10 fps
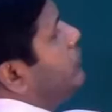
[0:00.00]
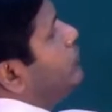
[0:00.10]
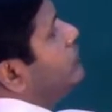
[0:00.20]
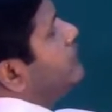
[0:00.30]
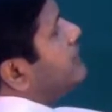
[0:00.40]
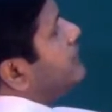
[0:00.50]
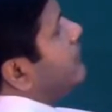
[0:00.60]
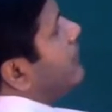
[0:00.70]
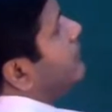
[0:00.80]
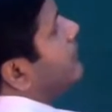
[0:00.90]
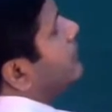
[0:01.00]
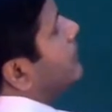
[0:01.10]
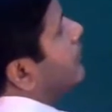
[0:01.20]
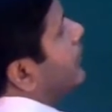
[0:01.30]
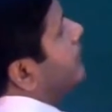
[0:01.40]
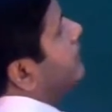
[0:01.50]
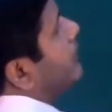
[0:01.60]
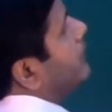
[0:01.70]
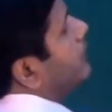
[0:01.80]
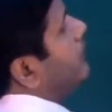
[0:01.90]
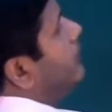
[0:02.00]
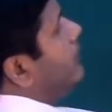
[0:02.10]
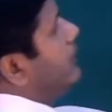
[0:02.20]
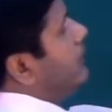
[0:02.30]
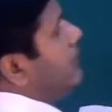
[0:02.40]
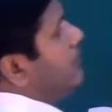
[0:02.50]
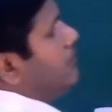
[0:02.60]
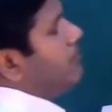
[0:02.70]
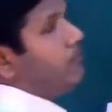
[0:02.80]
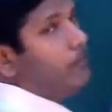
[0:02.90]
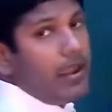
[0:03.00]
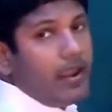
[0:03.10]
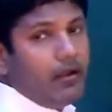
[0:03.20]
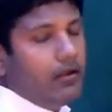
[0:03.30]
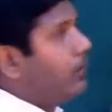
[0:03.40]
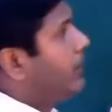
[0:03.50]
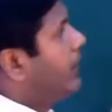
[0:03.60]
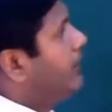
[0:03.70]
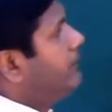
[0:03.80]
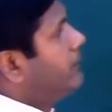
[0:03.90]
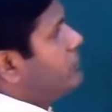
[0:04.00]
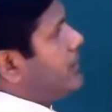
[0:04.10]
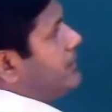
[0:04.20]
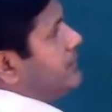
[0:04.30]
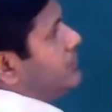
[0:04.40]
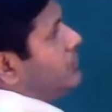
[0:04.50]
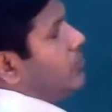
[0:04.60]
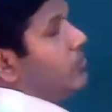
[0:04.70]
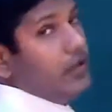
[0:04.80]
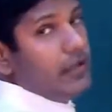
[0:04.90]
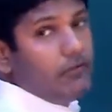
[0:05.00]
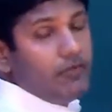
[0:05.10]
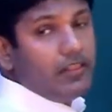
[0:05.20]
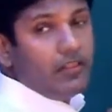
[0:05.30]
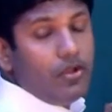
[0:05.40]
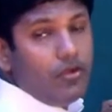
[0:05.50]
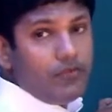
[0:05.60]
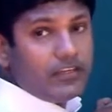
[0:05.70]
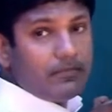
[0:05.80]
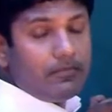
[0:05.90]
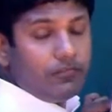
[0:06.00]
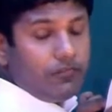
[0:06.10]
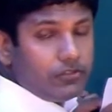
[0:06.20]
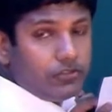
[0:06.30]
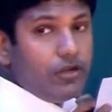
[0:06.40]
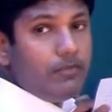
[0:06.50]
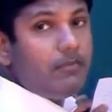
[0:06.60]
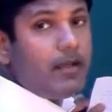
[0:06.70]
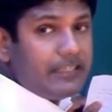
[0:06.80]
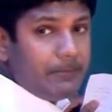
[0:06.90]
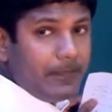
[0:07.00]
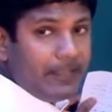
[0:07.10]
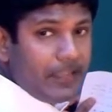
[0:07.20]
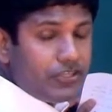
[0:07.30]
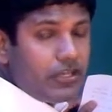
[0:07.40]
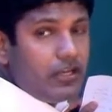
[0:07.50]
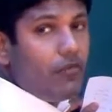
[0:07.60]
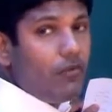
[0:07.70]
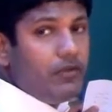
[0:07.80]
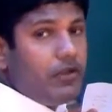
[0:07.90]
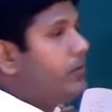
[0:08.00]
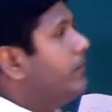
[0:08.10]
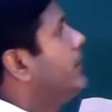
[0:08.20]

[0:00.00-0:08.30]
two sets of number, all right, with the pair. Okay, so if we know if it's going to be multiplication, what do we do?